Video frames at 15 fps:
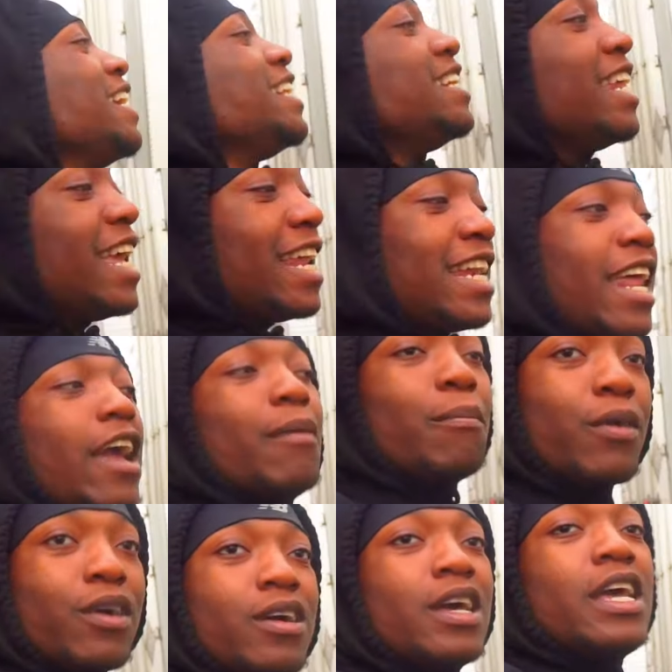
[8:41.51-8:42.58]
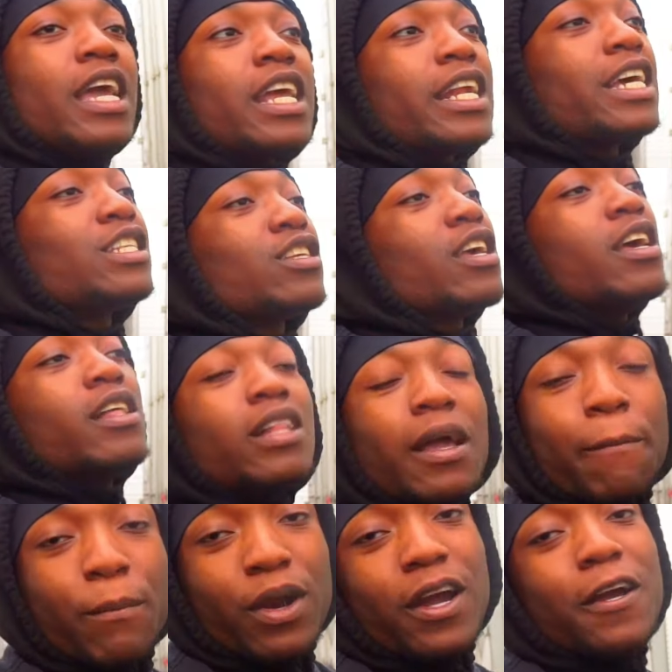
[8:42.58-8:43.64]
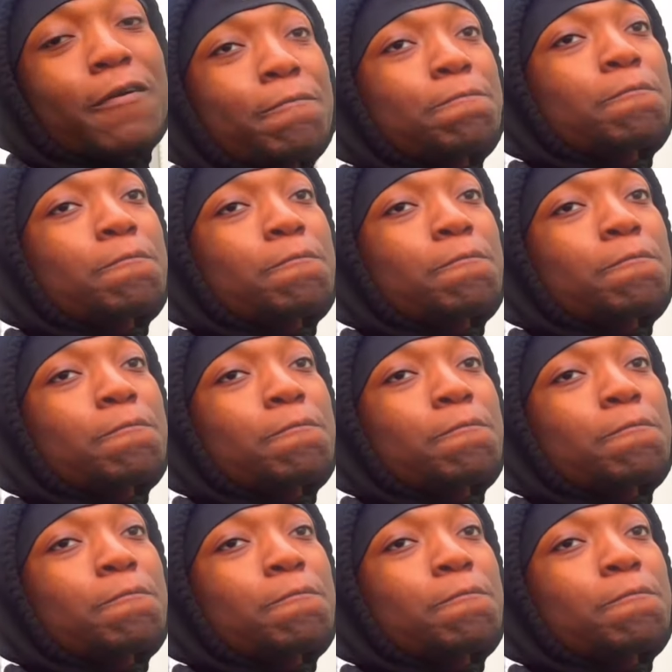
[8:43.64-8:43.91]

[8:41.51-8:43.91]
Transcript: He did that, bro. And that's like, bro,